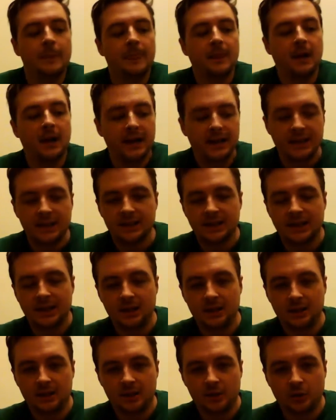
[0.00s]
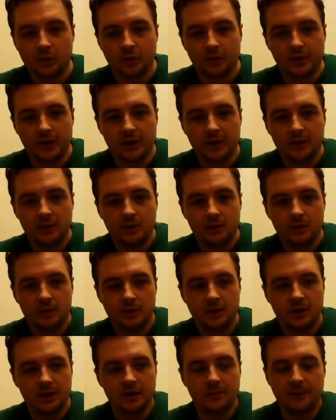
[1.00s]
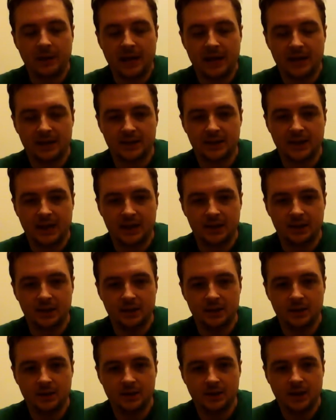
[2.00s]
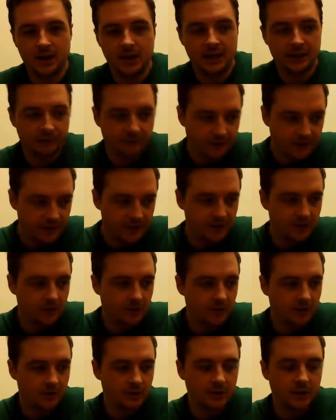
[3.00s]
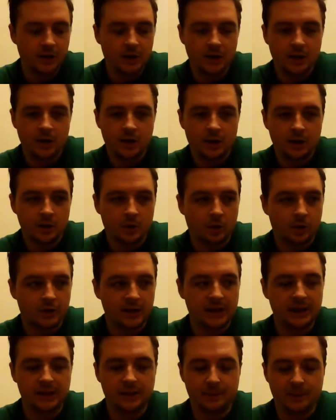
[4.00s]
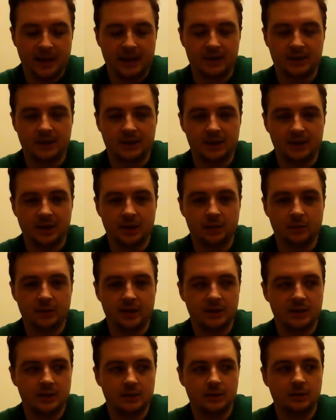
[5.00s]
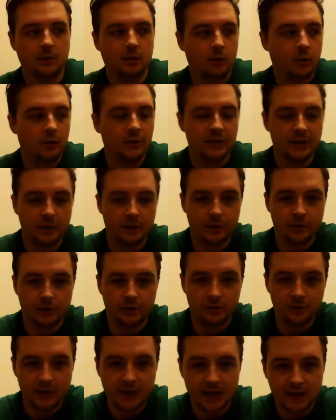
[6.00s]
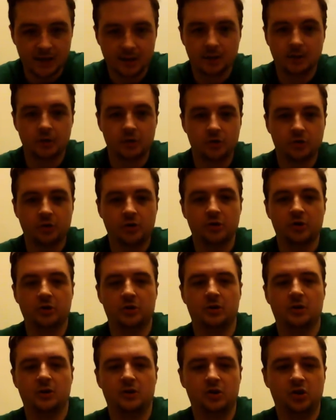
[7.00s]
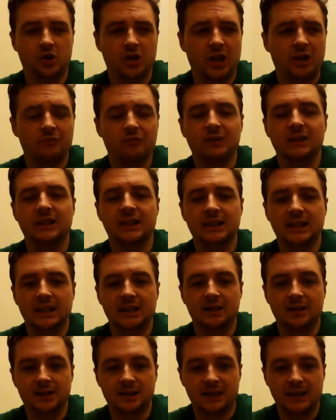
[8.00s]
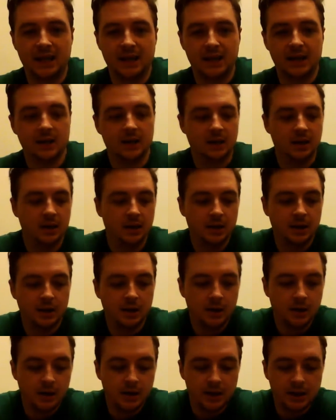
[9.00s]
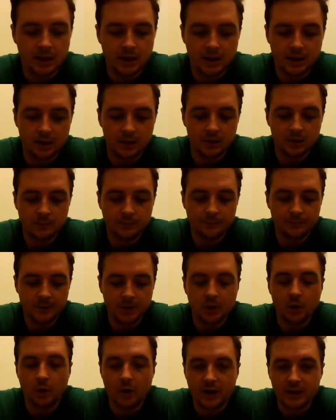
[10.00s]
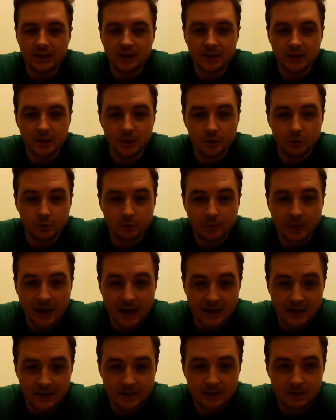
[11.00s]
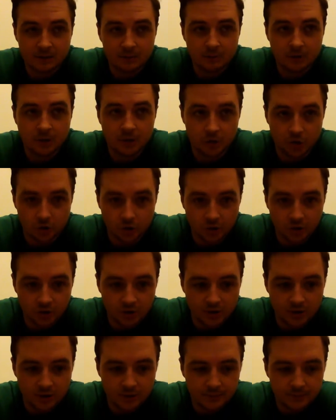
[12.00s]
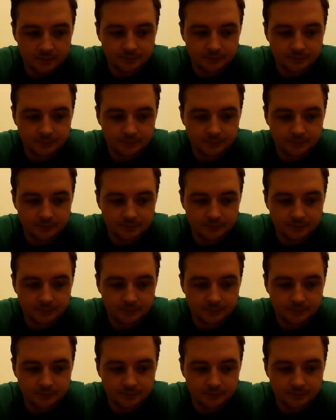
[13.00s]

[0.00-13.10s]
I can tell a story in the past tense, and if I start talking in the past continuous, all the other tense constructions generally need to stay in, I need to use past constructions.